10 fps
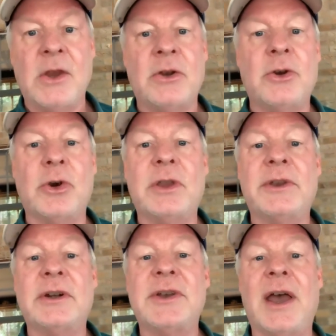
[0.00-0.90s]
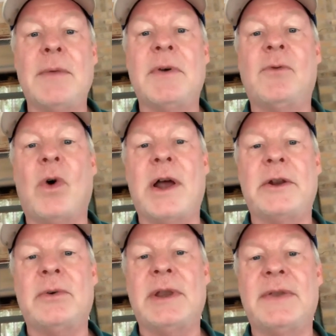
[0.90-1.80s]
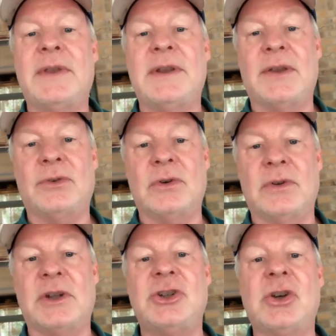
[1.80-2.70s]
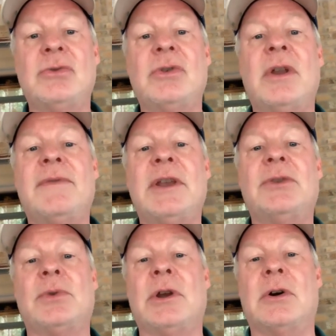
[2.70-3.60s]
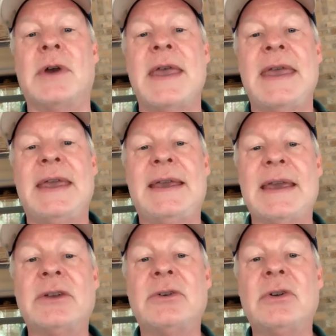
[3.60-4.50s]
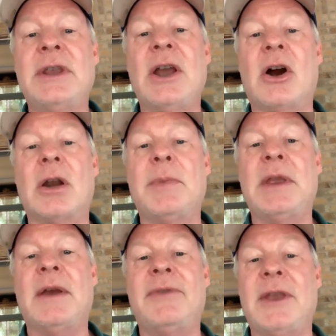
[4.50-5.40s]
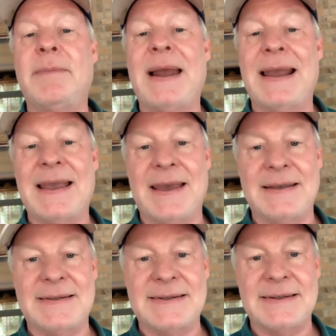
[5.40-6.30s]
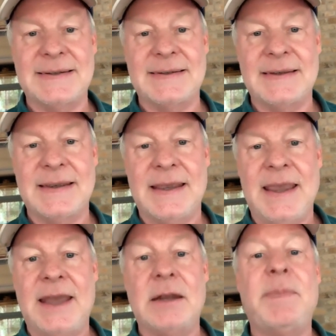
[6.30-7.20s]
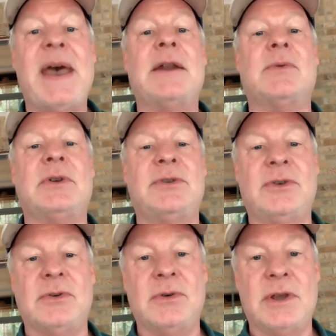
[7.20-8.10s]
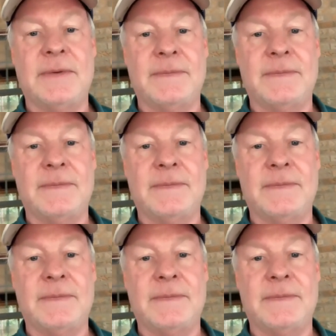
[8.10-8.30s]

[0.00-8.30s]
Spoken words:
During their time of wandering in the desert, the children of Israel encountered the army of the Amalekites, and a battle ensued.